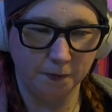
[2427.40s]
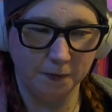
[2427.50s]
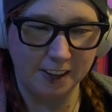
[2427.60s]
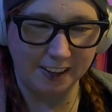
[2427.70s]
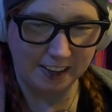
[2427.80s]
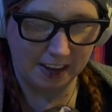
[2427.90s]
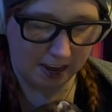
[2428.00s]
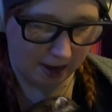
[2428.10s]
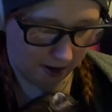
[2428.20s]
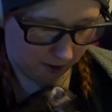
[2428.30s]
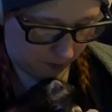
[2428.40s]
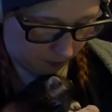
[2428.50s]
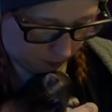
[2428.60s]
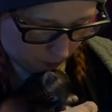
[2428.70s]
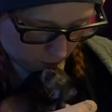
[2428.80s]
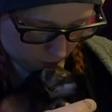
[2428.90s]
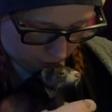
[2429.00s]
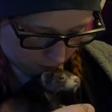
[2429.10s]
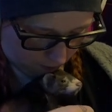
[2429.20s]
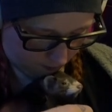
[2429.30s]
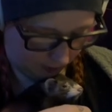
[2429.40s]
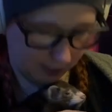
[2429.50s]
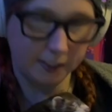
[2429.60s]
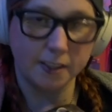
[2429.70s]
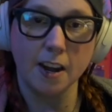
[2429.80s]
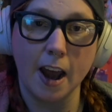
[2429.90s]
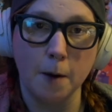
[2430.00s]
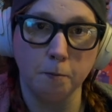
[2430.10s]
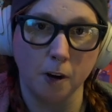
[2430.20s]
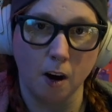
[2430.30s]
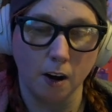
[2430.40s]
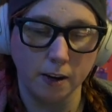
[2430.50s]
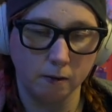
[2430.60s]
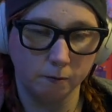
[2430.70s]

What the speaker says: Yeah, he's Marshall. He's the nap god.